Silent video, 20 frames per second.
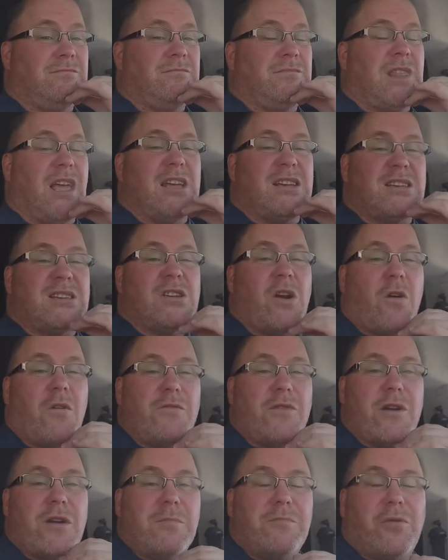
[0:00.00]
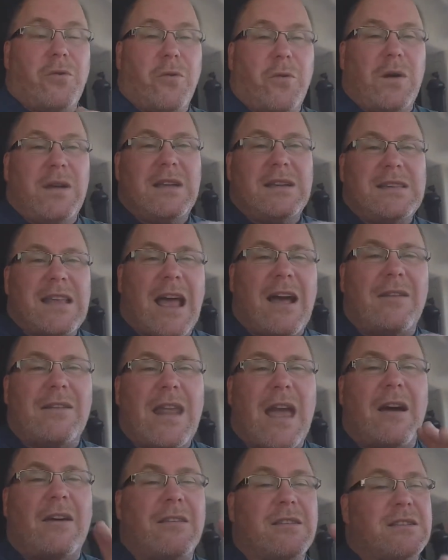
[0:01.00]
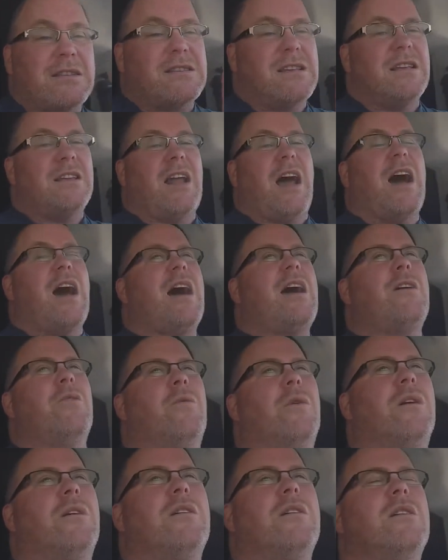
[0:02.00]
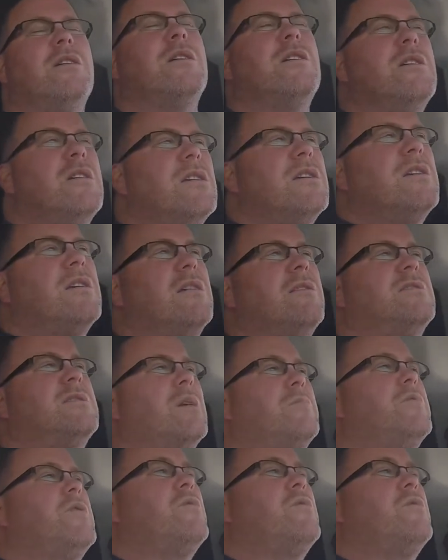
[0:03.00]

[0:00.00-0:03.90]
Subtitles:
They start their employees out now. This is in Iowa, and some of